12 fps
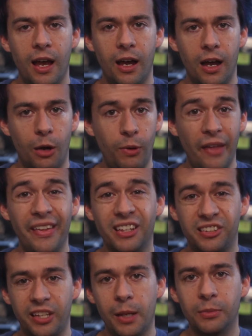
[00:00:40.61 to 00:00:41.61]
Around that
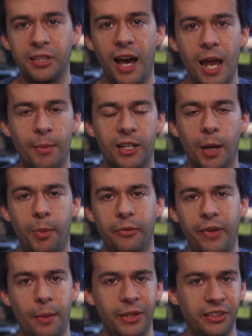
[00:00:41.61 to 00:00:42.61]
same time, a couple of
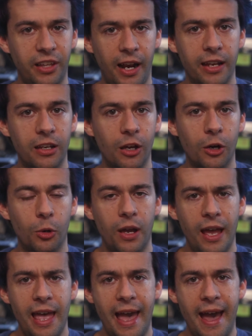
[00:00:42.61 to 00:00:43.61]
families that I know
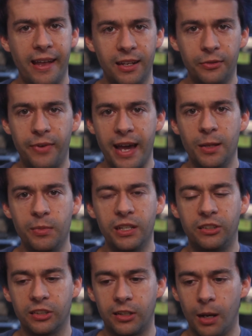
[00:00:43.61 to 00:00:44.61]
had invited me
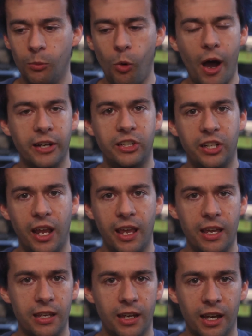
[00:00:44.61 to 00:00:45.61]
to come watch
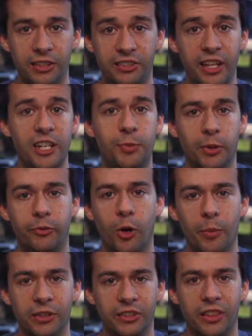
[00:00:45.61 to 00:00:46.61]
a stage
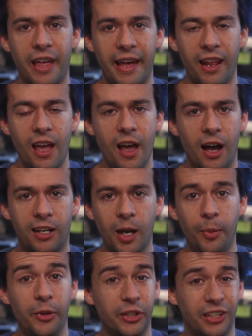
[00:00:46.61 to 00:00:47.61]
performance that a
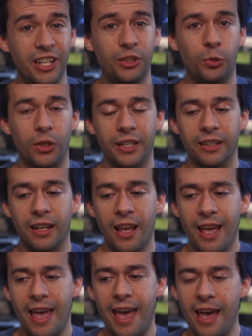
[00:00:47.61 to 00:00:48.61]
couple of their kids were in.
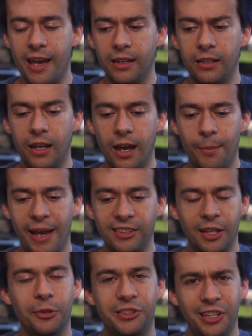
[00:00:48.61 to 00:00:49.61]
And as
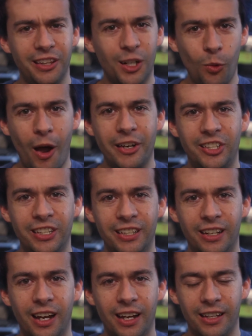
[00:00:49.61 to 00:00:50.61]
I was sitting there watching
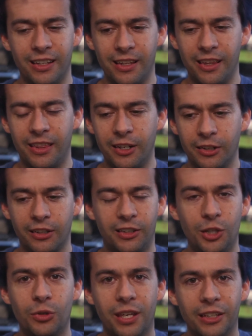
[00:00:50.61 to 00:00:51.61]
it, their
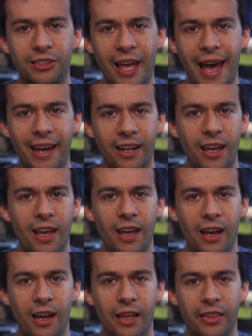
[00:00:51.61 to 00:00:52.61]
two kids had
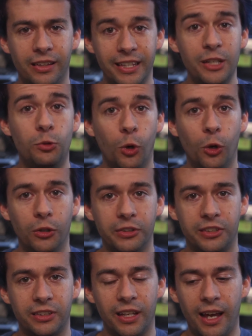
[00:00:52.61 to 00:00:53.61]
the lead
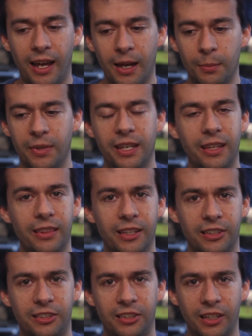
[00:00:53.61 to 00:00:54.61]
roles in
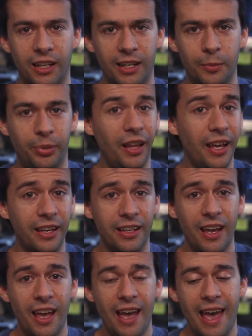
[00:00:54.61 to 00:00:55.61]
this play,
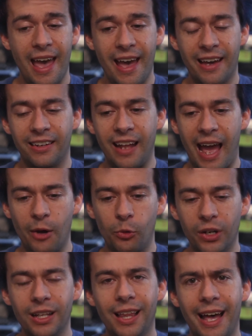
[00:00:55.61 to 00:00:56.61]
and I
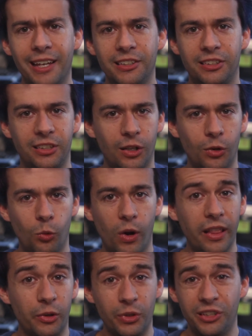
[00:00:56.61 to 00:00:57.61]
realized one
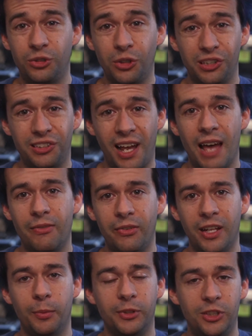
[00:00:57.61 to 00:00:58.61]
of the resources I have
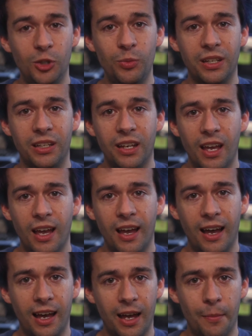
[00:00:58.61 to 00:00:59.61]
available to me
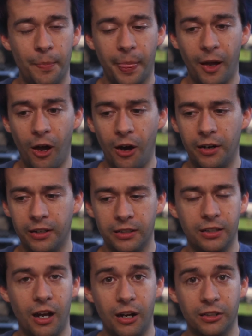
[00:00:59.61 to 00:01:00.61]

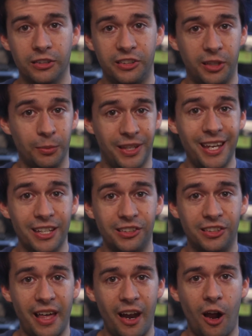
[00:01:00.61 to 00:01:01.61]
are some
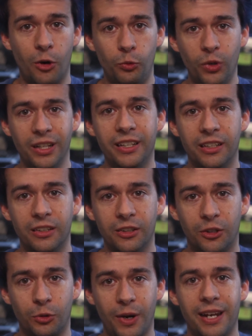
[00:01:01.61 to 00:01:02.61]
kids that are really
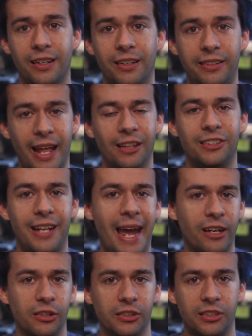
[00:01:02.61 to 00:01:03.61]
great, talented
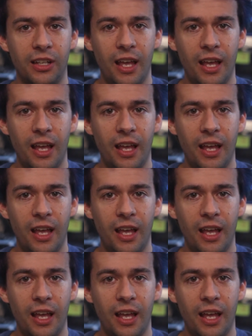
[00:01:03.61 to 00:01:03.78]
actors.